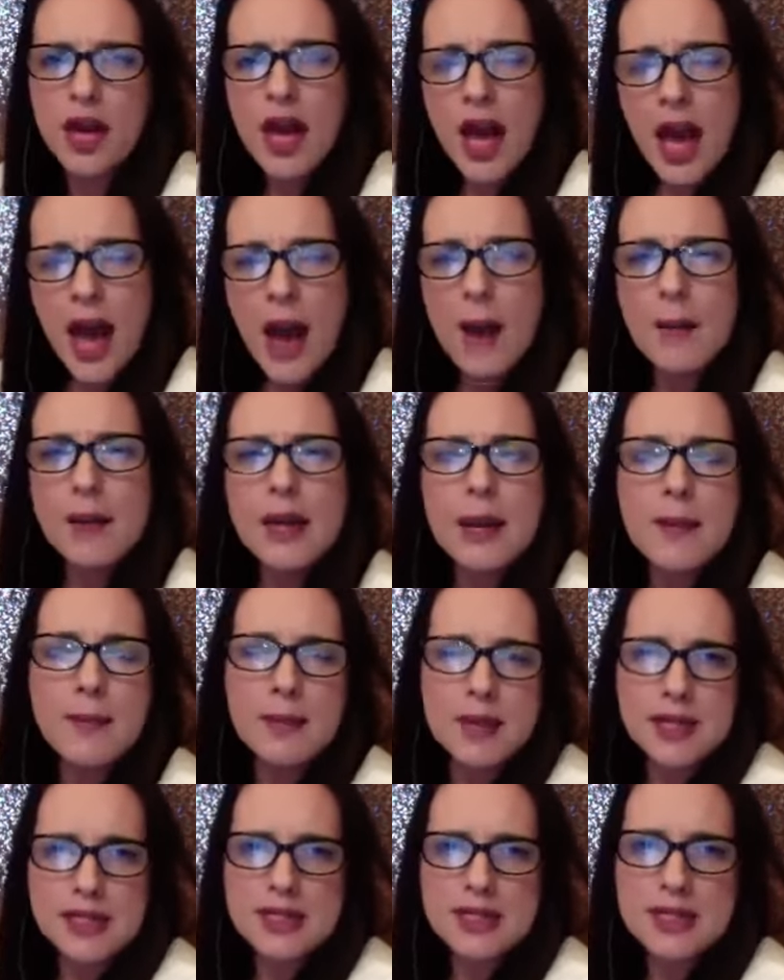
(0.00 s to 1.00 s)
How many
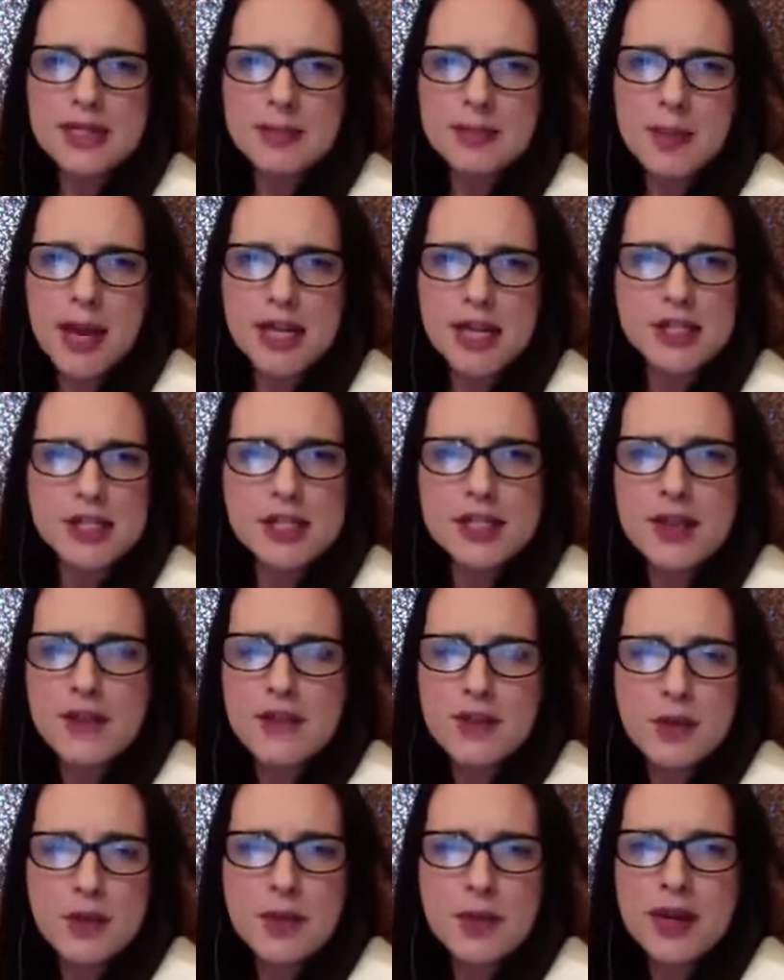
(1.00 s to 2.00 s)
business pages have
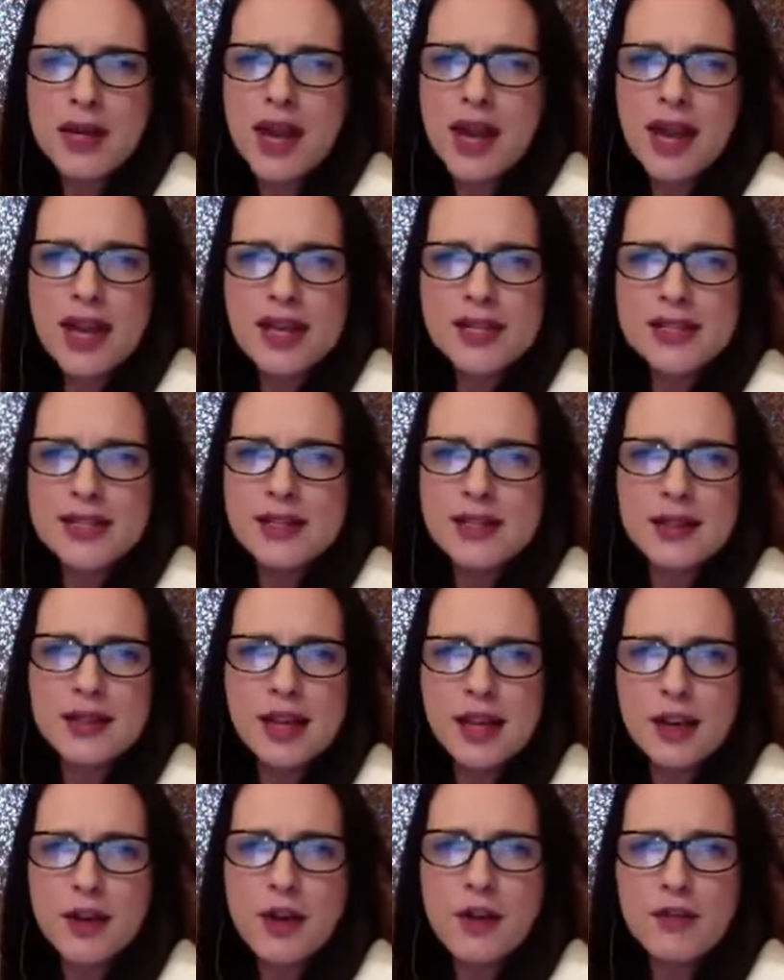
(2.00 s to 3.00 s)
you been asked to
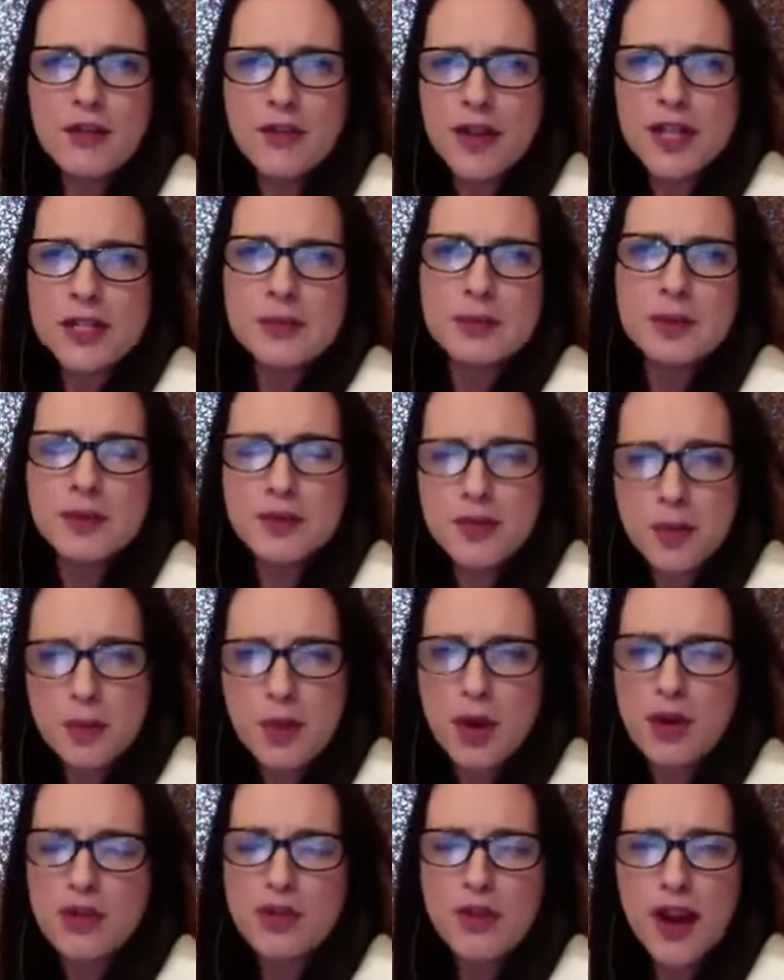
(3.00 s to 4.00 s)
like on Facebook from
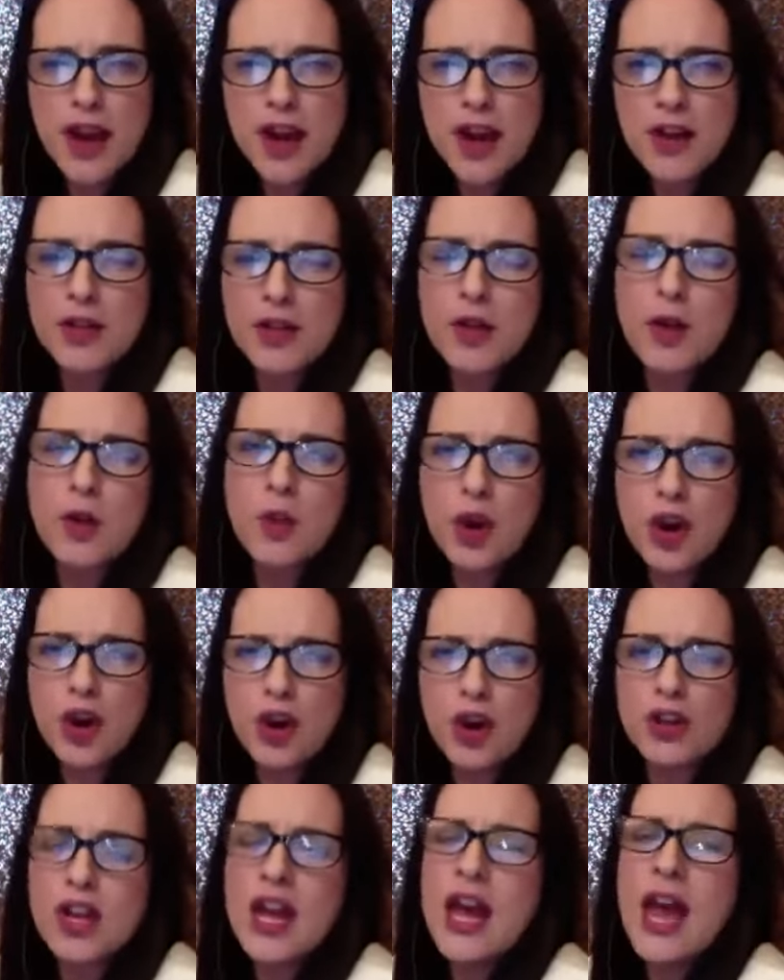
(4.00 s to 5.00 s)
around the world?
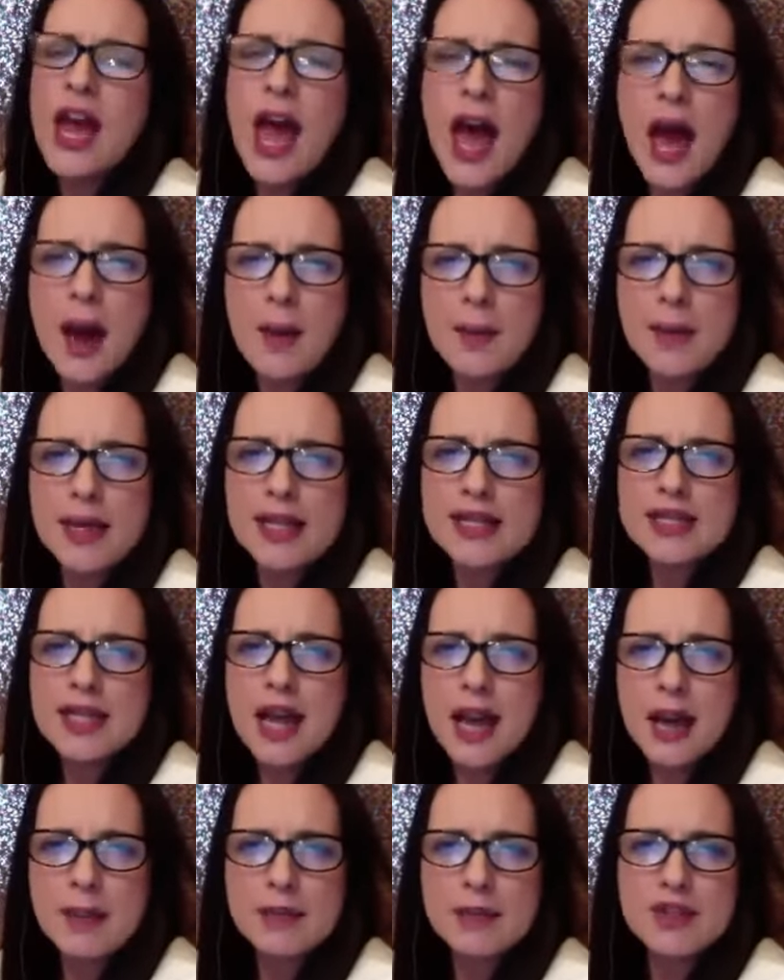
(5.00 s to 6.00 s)
How many
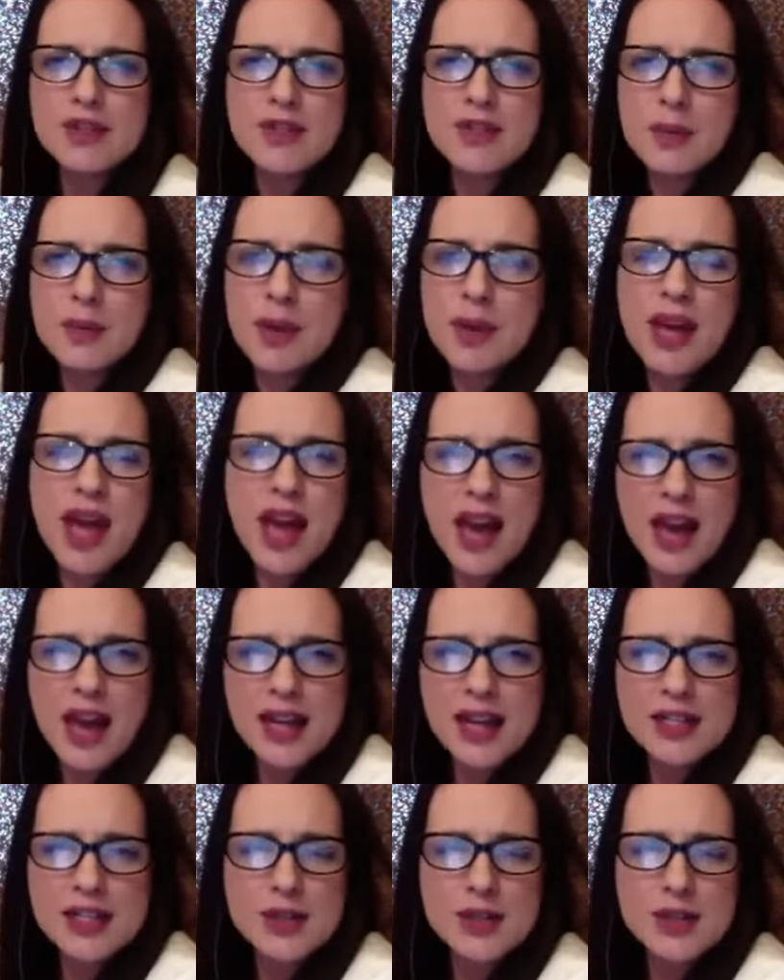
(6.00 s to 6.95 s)
times have you been added to a